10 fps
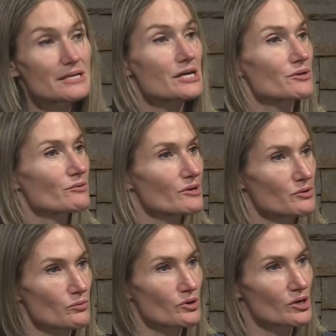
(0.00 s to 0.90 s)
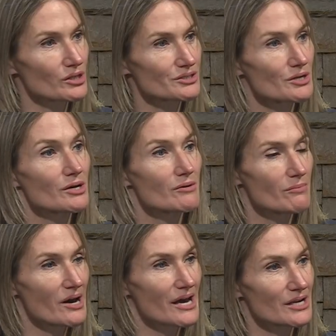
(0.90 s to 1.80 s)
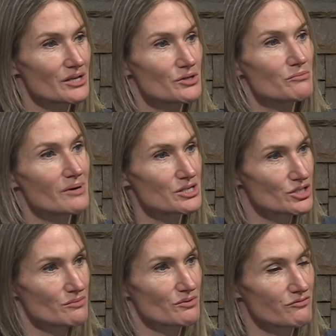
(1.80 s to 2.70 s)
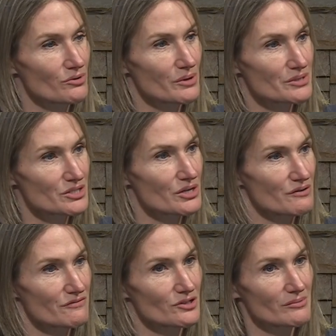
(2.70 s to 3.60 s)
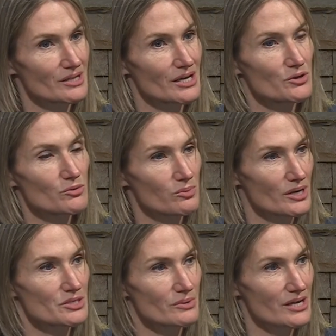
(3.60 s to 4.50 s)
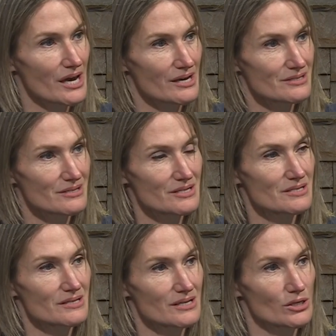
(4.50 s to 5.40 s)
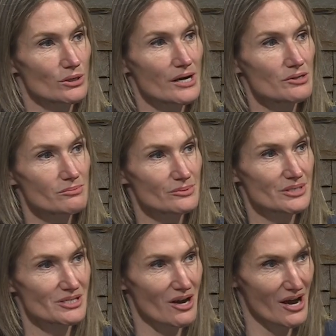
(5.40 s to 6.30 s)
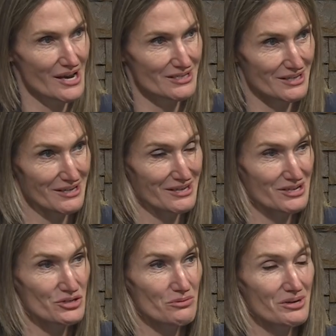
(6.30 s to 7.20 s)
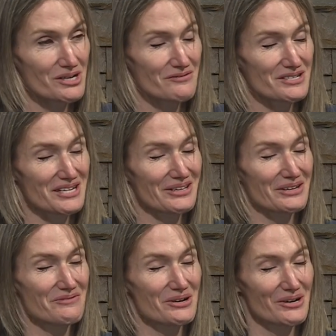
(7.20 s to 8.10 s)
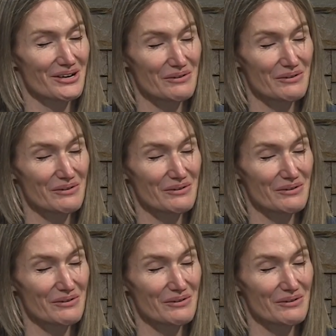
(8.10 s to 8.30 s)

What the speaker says: take you around the world, but you mentioned before we started filming that New Brunswick has these incredible skies that I think so many of us that live here,